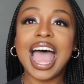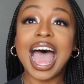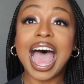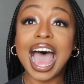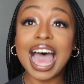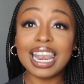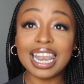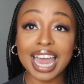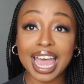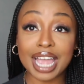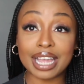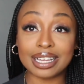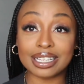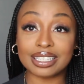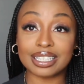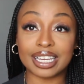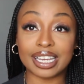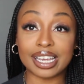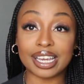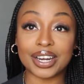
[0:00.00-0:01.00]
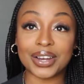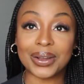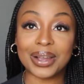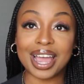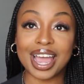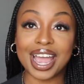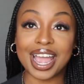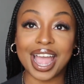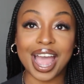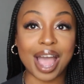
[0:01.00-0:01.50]
I like a tan,
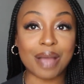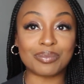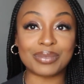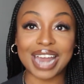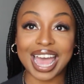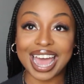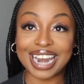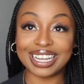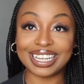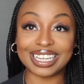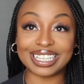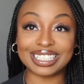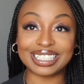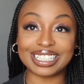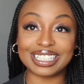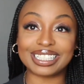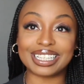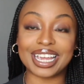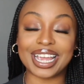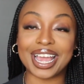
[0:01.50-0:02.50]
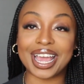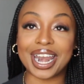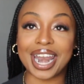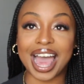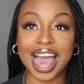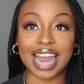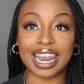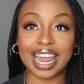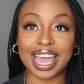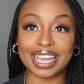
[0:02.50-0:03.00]
okay? I'm not against the tan.
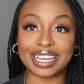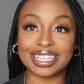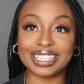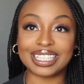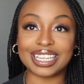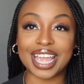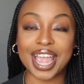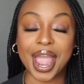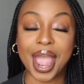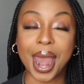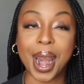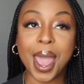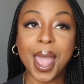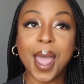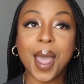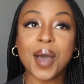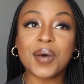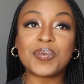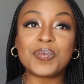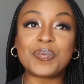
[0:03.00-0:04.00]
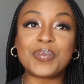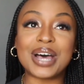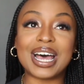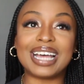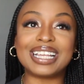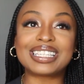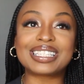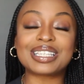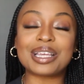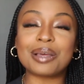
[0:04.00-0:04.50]
I like a tan.
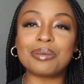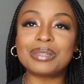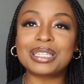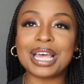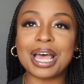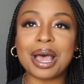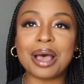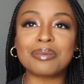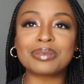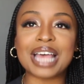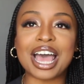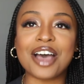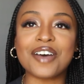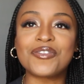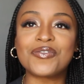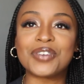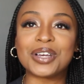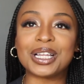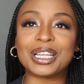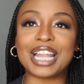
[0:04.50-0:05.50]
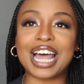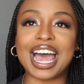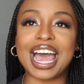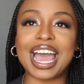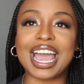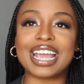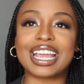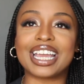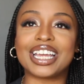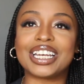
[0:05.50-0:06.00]
But sometimes I feel
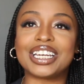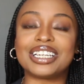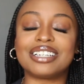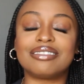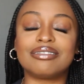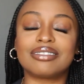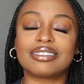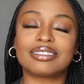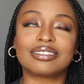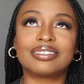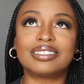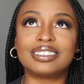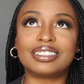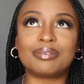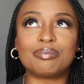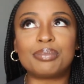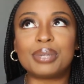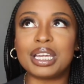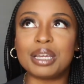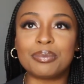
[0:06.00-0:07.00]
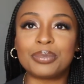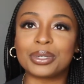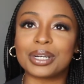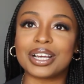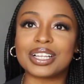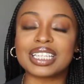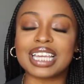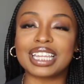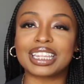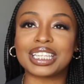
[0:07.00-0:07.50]
like, and people
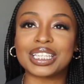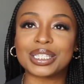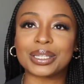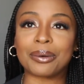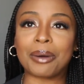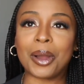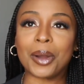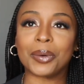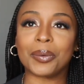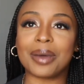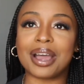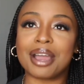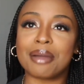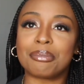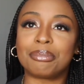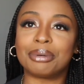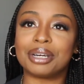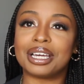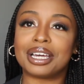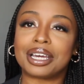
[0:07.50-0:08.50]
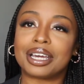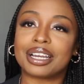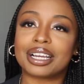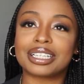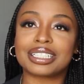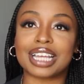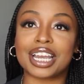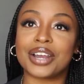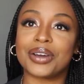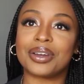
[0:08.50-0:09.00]
don't take this the wrong way, but
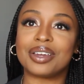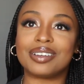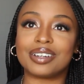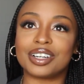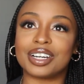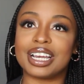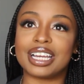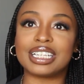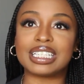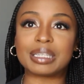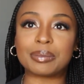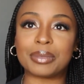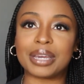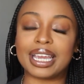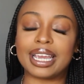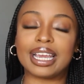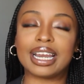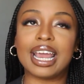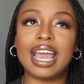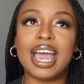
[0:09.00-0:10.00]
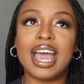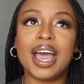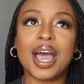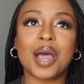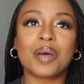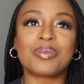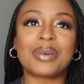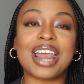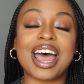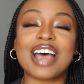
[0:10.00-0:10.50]
because I know internet is mean,
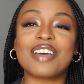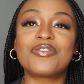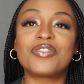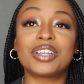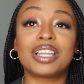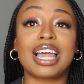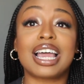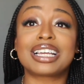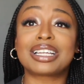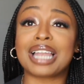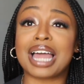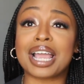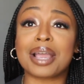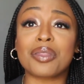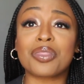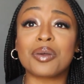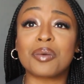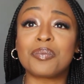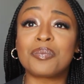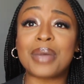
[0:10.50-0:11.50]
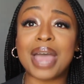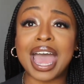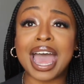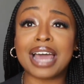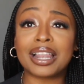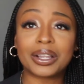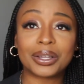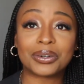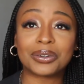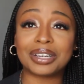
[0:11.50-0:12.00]
but I feel like the
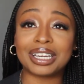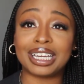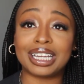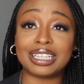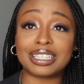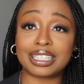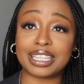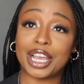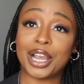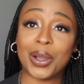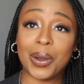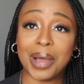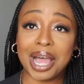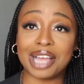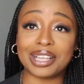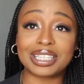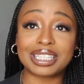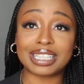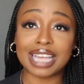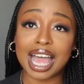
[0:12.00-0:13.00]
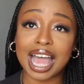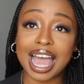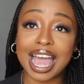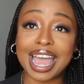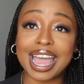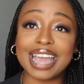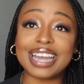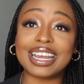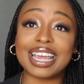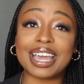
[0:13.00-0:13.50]
bad little kids that go
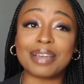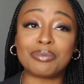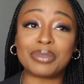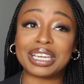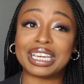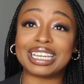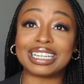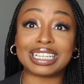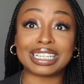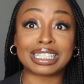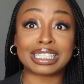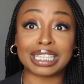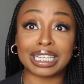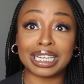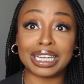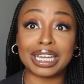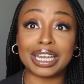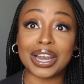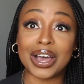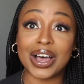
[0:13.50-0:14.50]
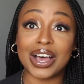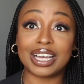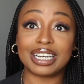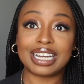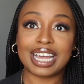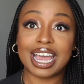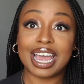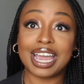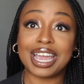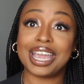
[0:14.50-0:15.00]
outside and be in the sun all
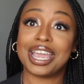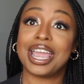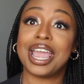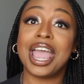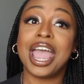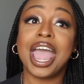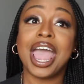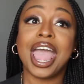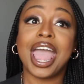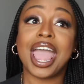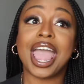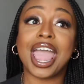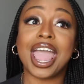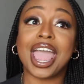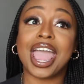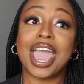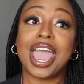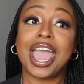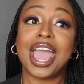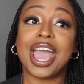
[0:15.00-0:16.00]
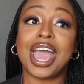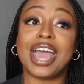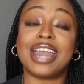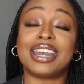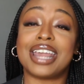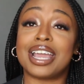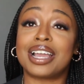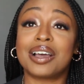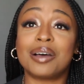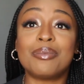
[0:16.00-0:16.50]
day and
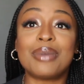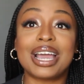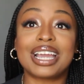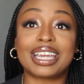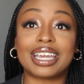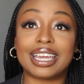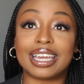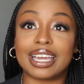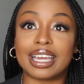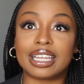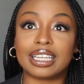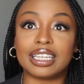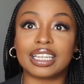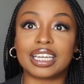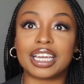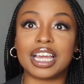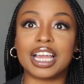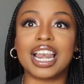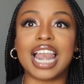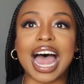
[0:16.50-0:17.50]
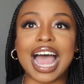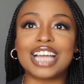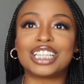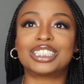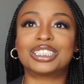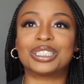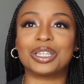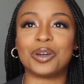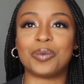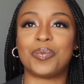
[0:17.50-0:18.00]
they come back in looking like
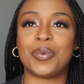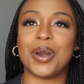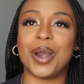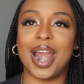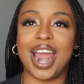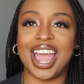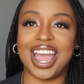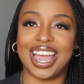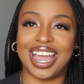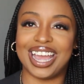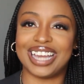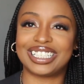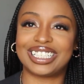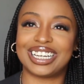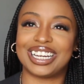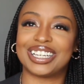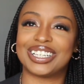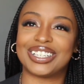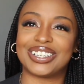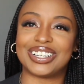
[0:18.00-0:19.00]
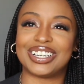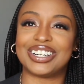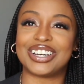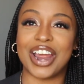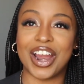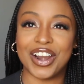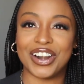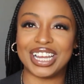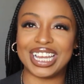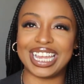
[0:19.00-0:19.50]
super ashy and
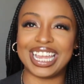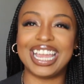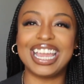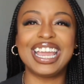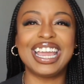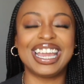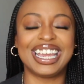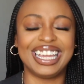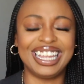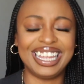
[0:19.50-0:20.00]
dirty.